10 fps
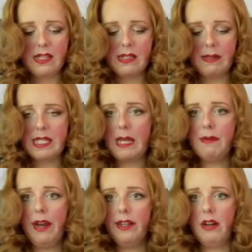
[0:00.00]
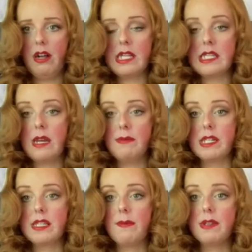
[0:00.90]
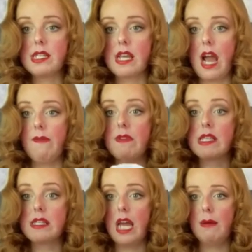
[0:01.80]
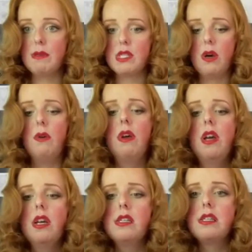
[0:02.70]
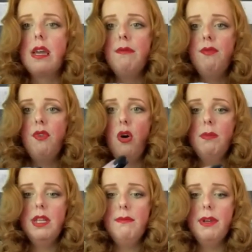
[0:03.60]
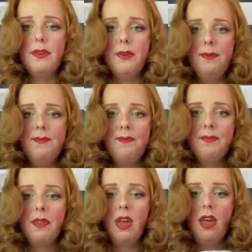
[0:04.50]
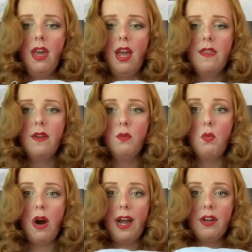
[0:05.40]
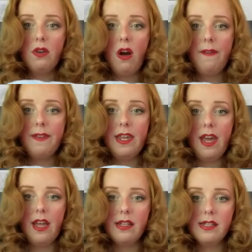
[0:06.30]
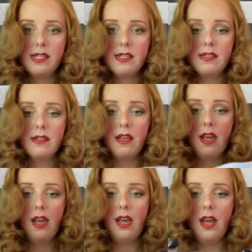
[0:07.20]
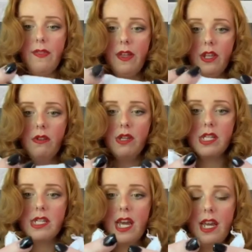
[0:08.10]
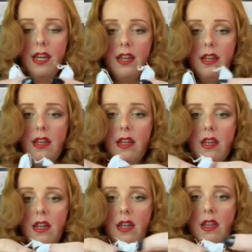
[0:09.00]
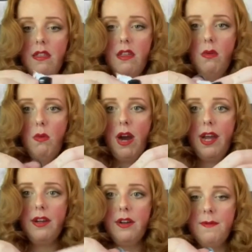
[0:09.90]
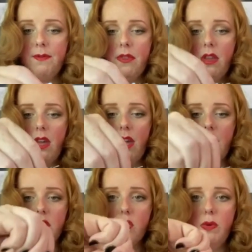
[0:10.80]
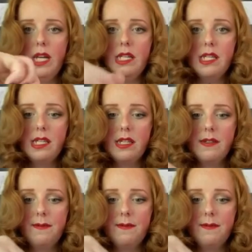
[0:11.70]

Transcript: Same kind of concept, except it doesn't have the snap. So same foam in the middle, and then wire on the ends. And then you just take the wire and twist